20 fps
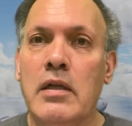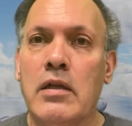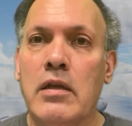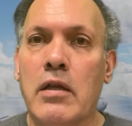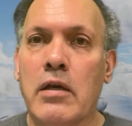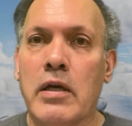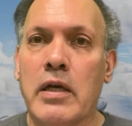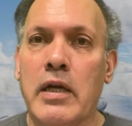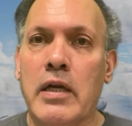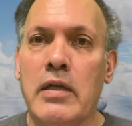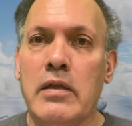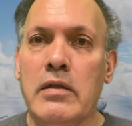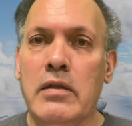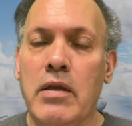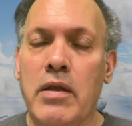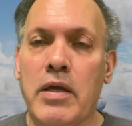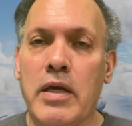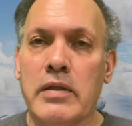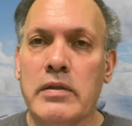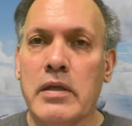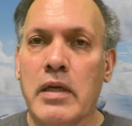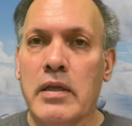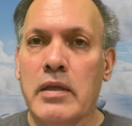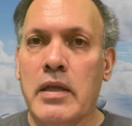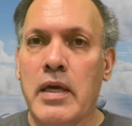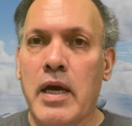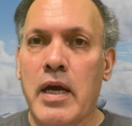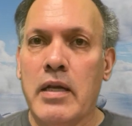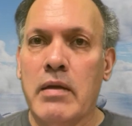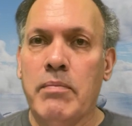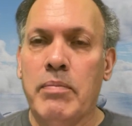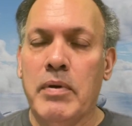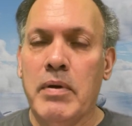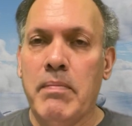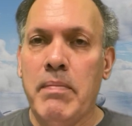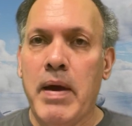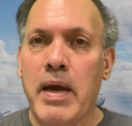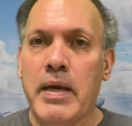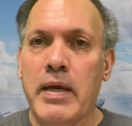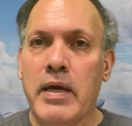looking at things like that, and put it
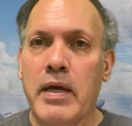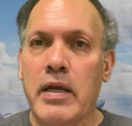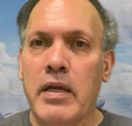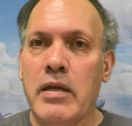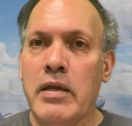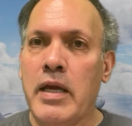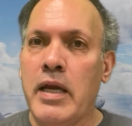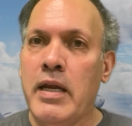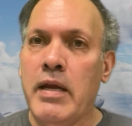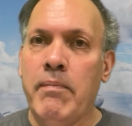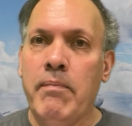back in, and they